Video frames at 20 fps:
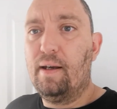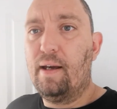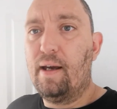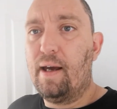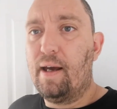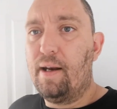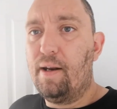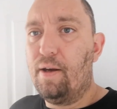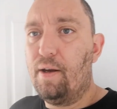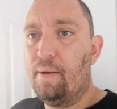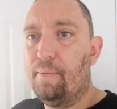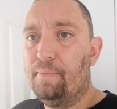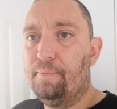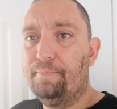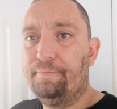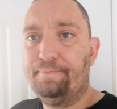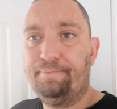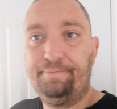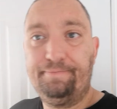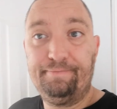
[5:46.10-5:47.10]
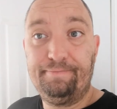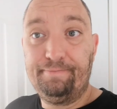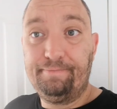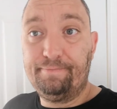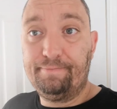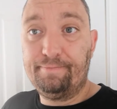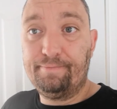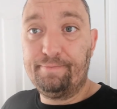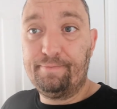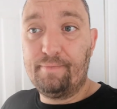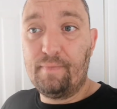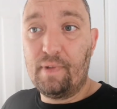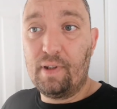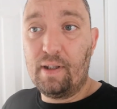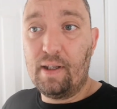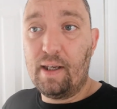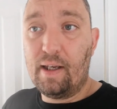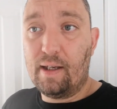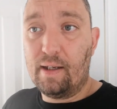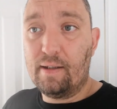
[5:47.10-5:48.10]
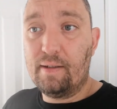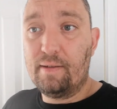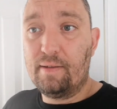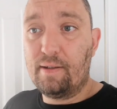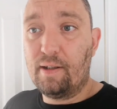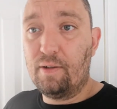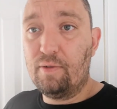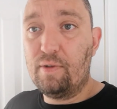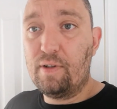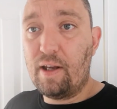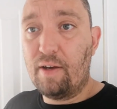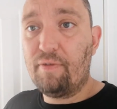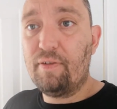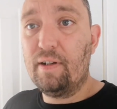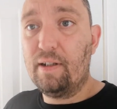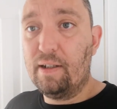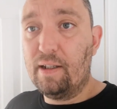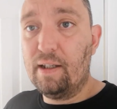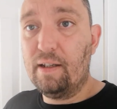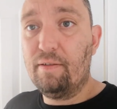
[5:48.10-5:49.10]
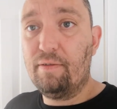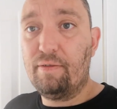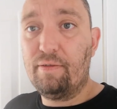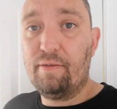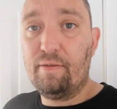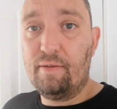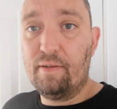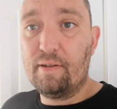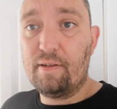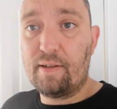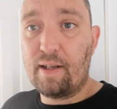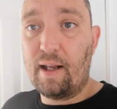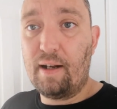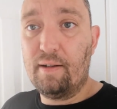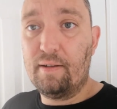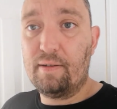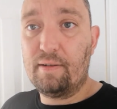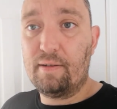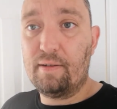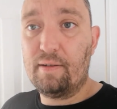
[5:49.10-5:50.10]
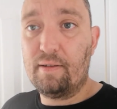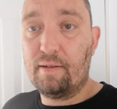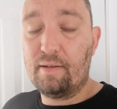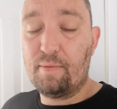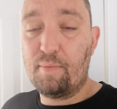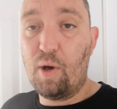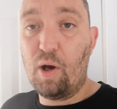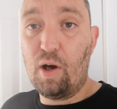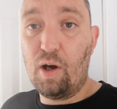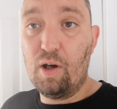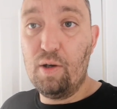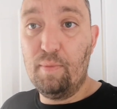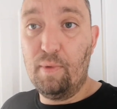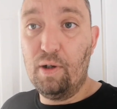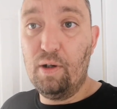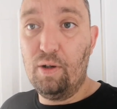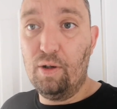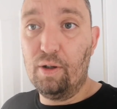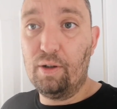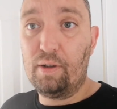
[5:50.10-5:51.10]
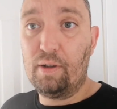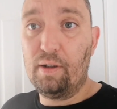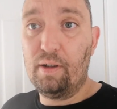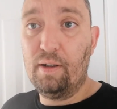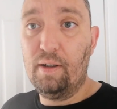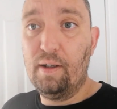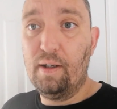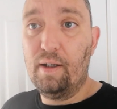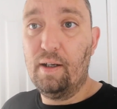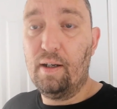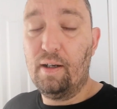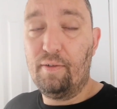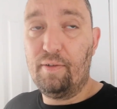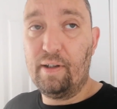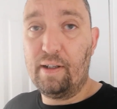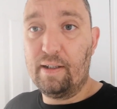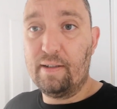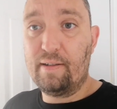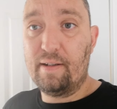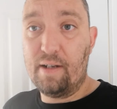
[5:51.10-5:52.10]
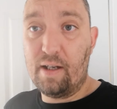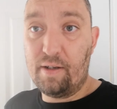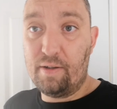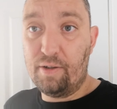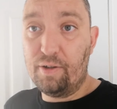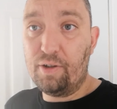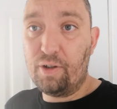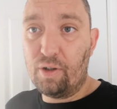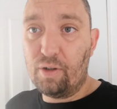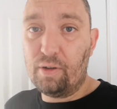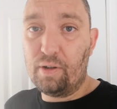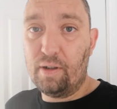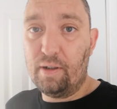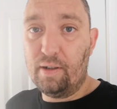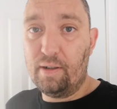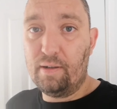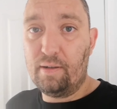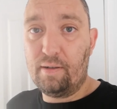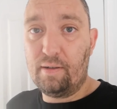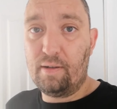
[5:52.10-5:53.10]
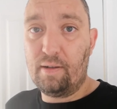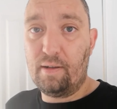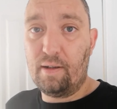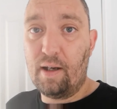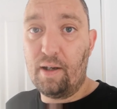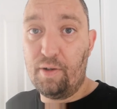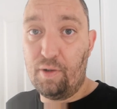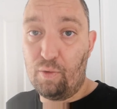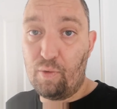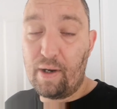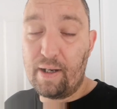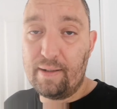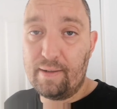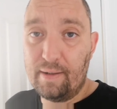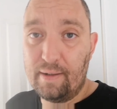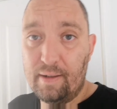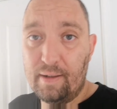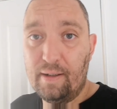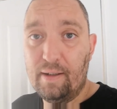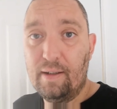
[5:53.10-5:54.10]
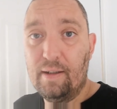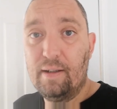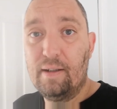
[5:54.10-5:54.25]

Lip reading: And yeah, so definitely give the Salus Smart Home a look. I think it's an underdog and it's underrated.